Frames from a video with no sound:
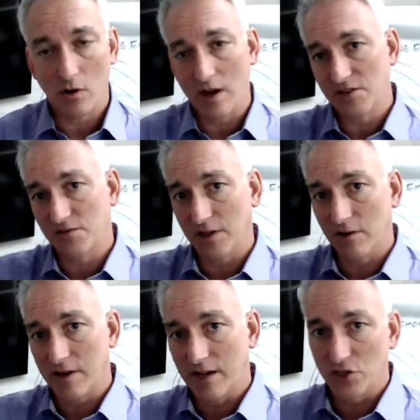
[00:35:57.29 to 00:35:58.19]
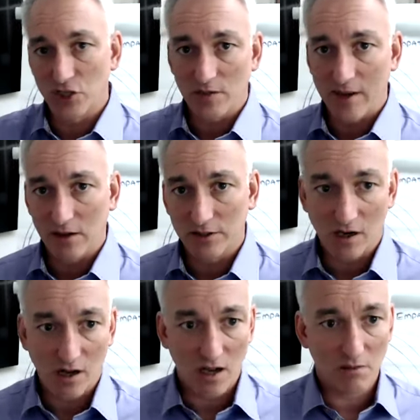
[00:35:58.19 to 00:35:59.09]

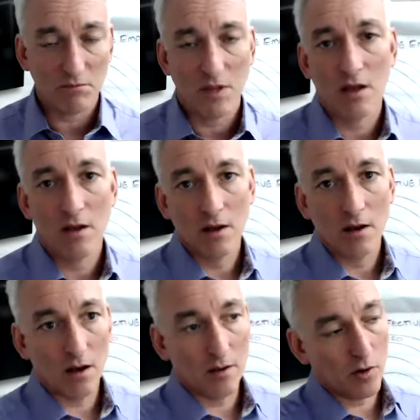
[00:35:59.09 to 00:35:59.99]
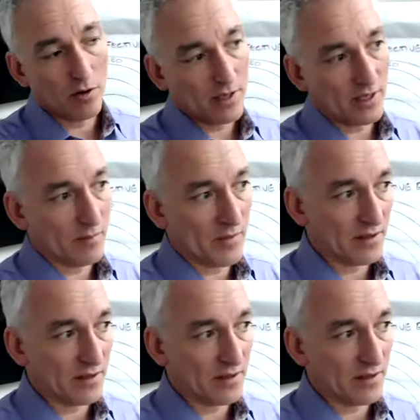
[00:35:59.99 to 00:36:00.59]
sflaherty@gmail.com. Or you can get me at